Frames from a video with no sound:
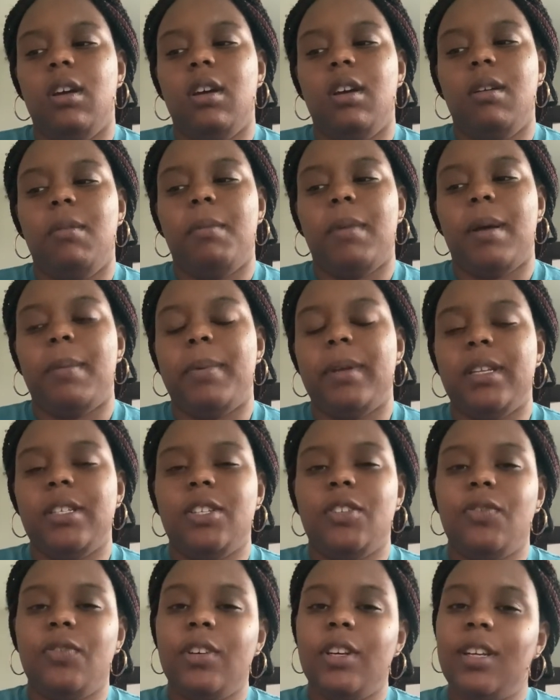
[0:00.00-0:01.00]
my
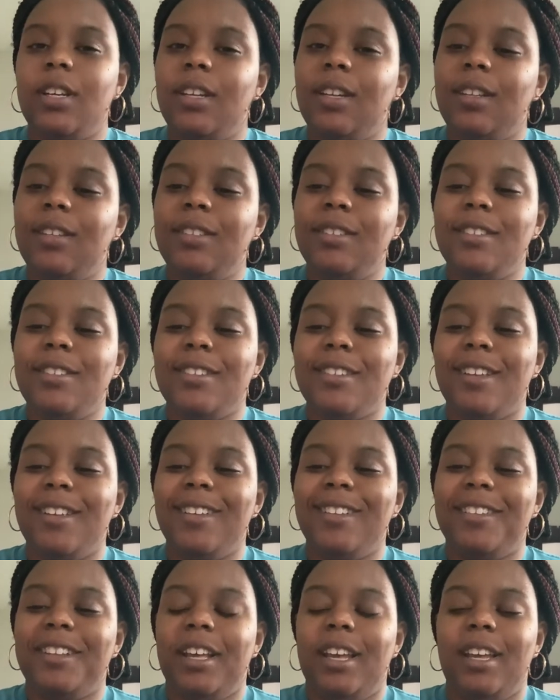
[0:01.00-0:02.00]
best friends,
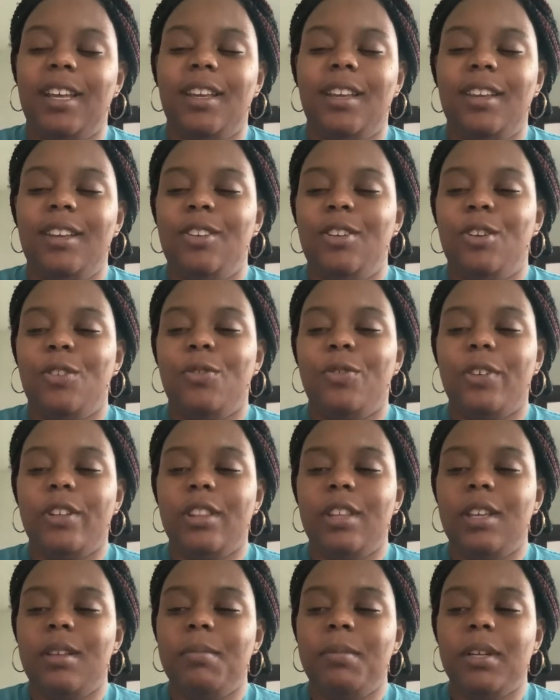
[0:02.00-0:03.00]
like, you know, for
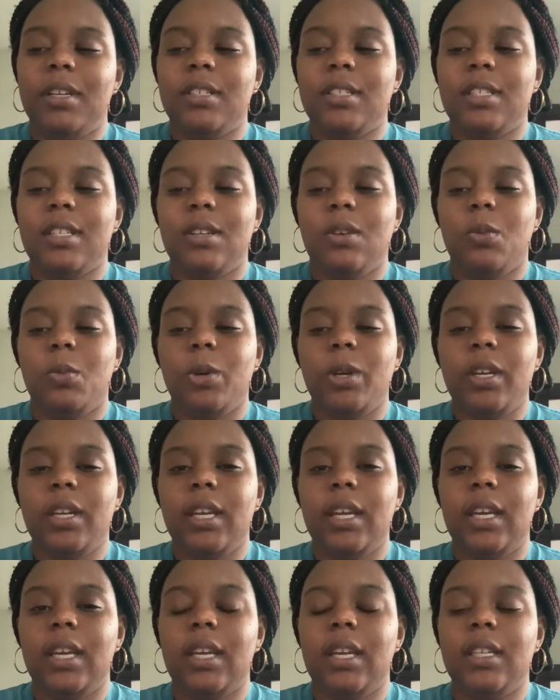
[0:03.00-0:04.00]
them, they're still
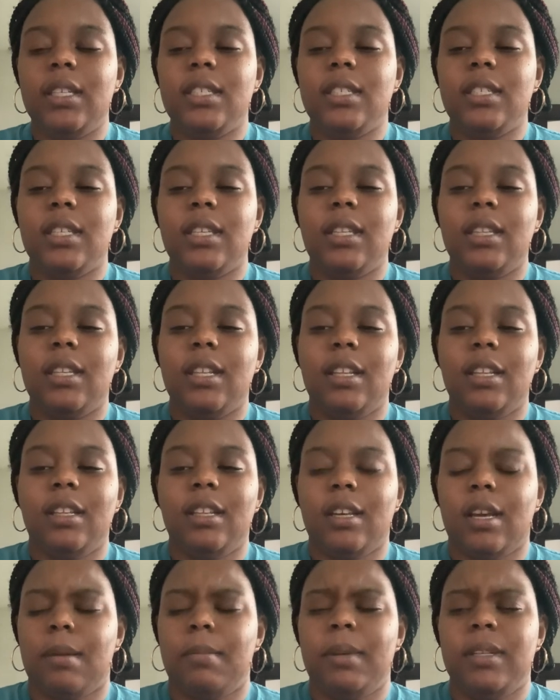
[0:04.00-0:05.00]
working. And
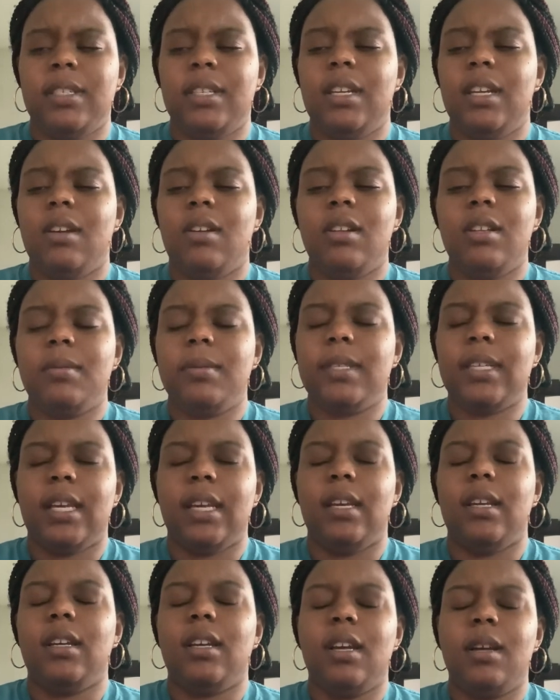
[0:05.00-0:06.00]
look, I'm about to get all
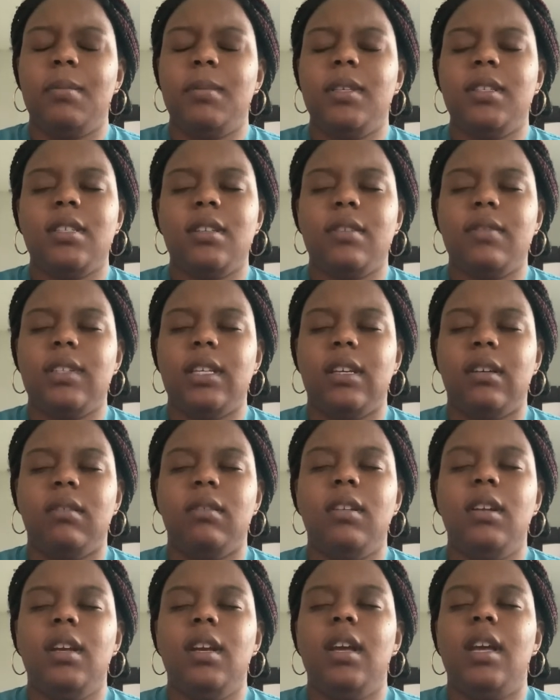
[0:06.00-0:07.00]
upset. Calm yourself
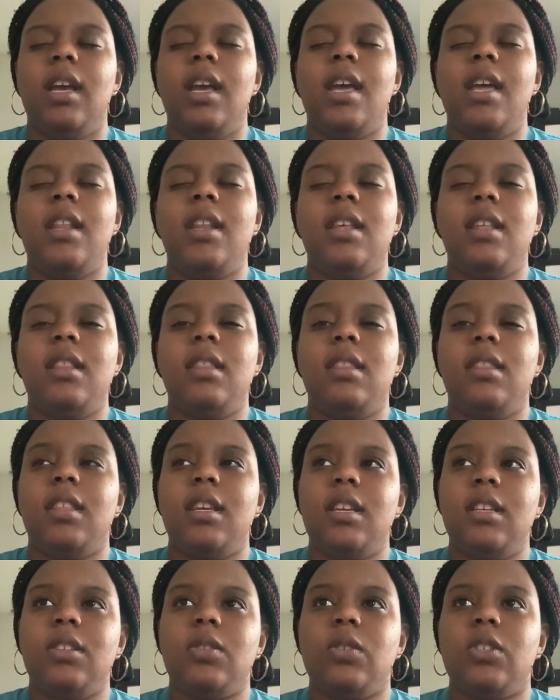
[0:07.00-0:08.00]
down. And then
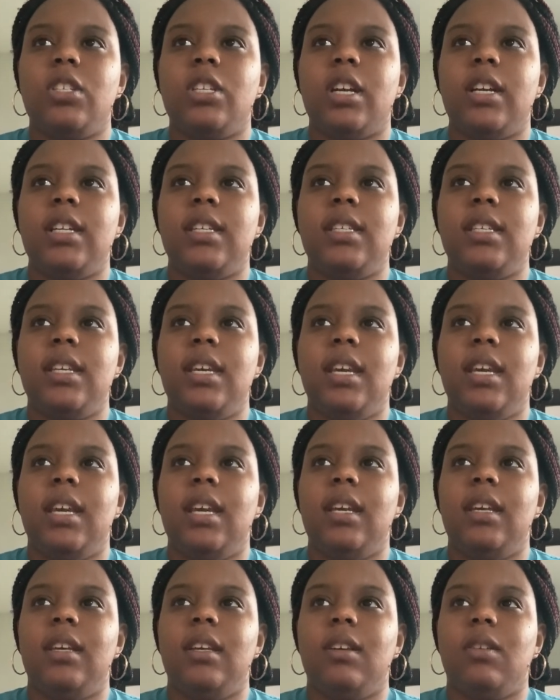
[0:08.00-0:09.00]
things are starting to
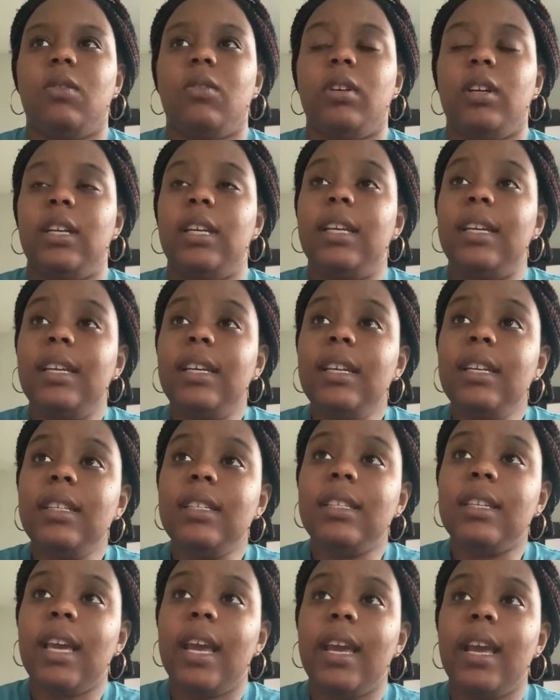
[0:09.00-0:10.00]
get, or
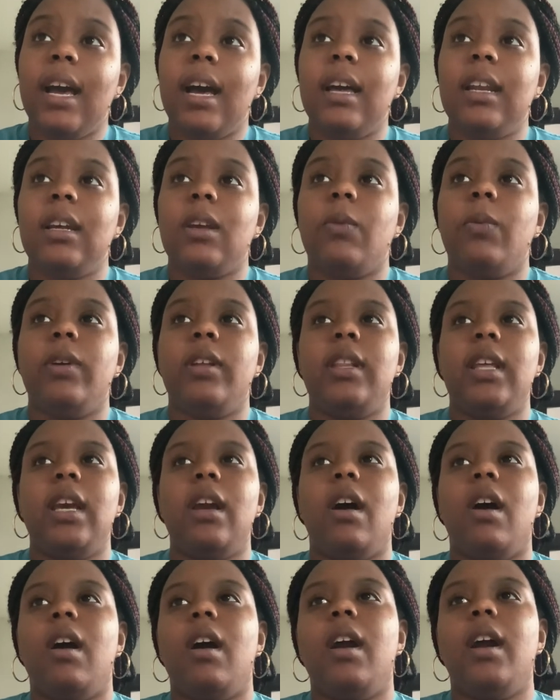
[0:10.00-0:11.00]
is chaotic where they
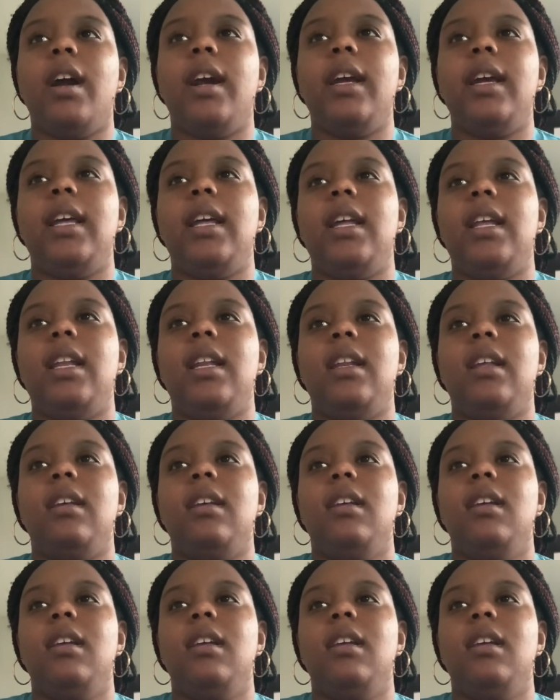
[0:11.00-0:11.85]
are. And